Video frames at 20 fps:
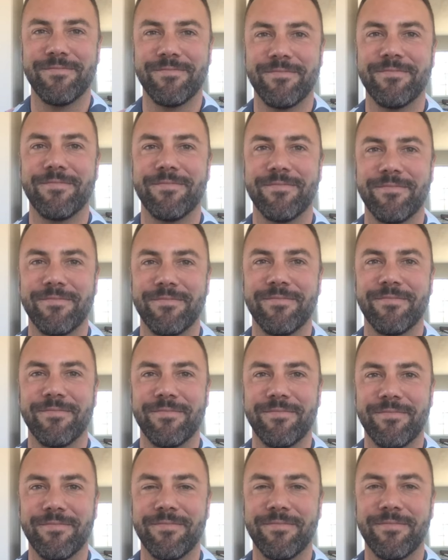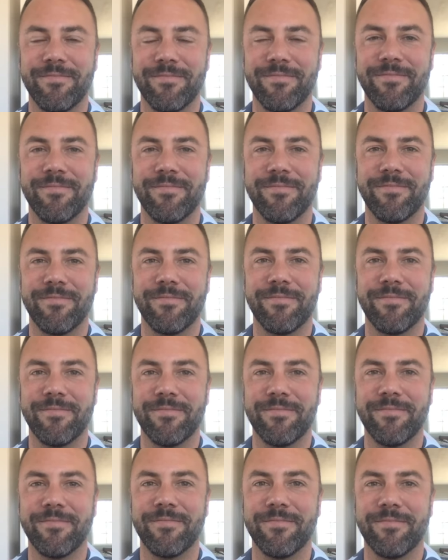
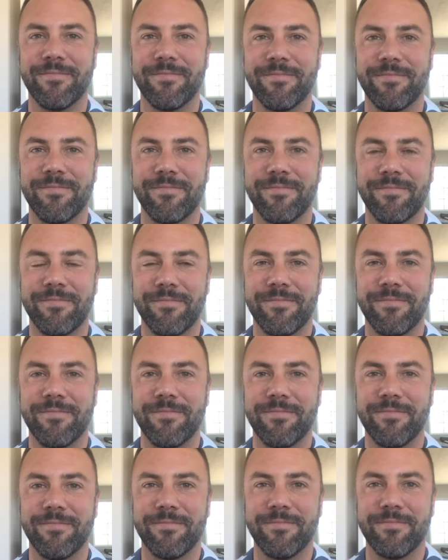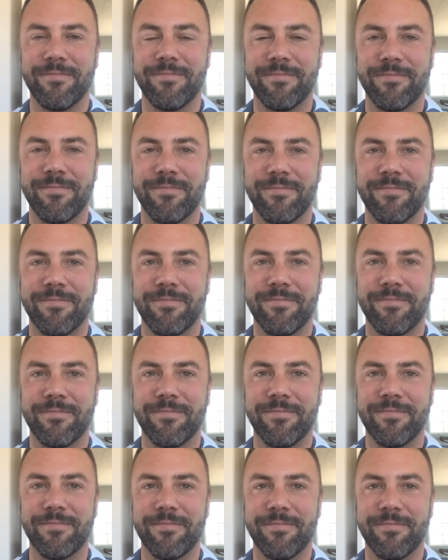
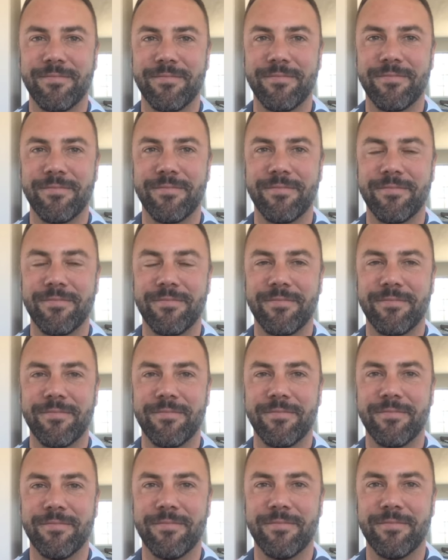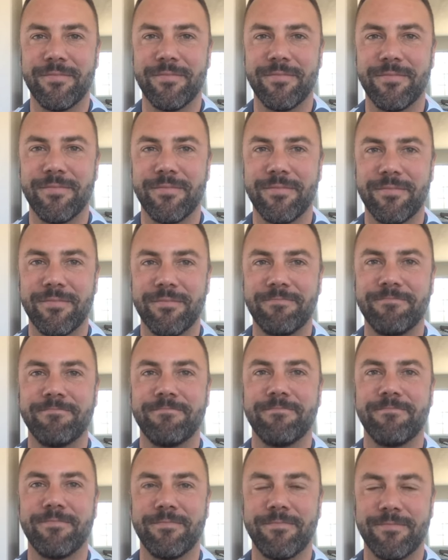
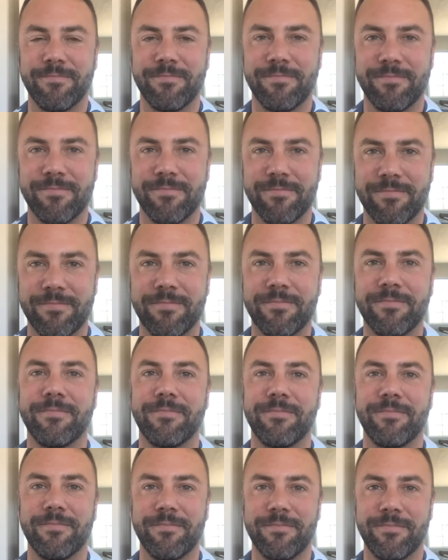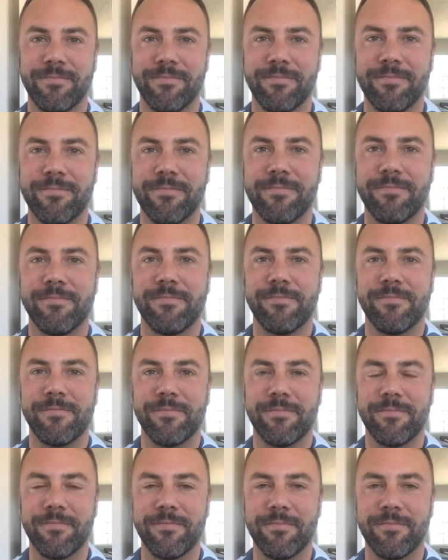The person shown says nothing.